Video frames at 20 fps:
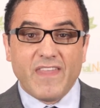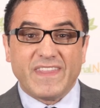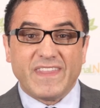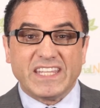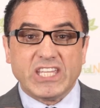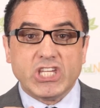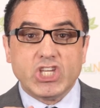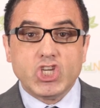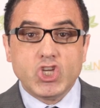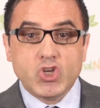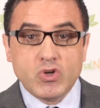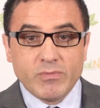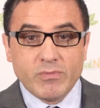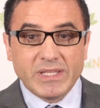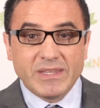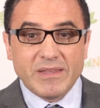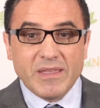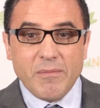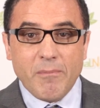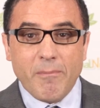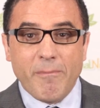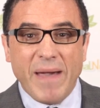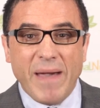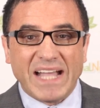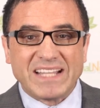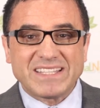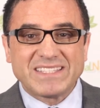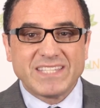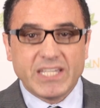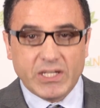that human
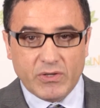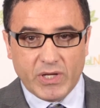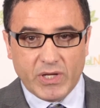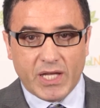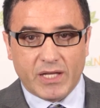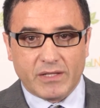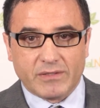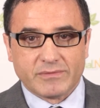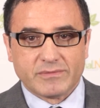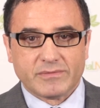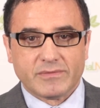bacteria